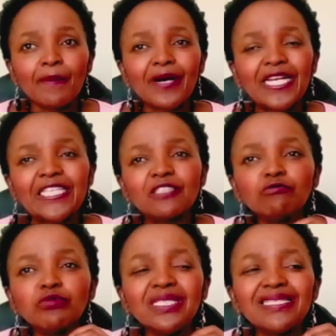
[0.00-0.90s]
But it's
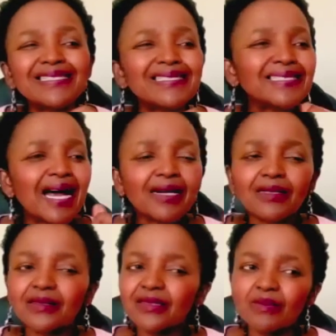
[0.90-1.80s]
really the
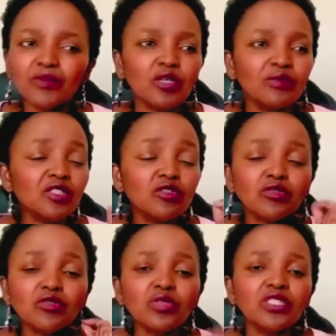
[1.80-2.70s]
subtle symptoms. It's
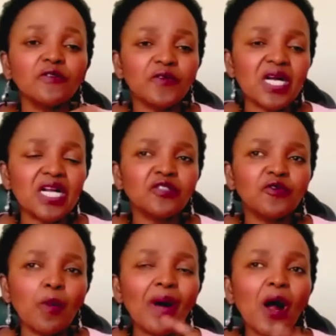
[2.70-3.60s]
so difficult
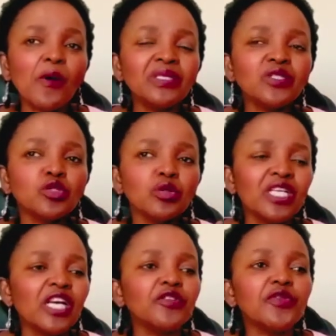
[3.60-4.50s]
for parents to
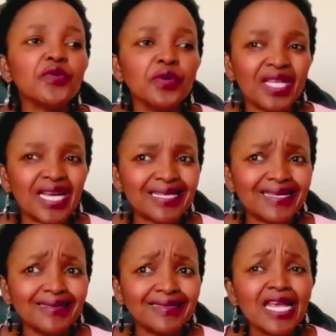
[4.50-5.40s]
get through their
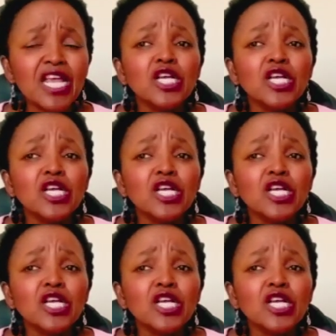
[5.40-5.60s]
kids.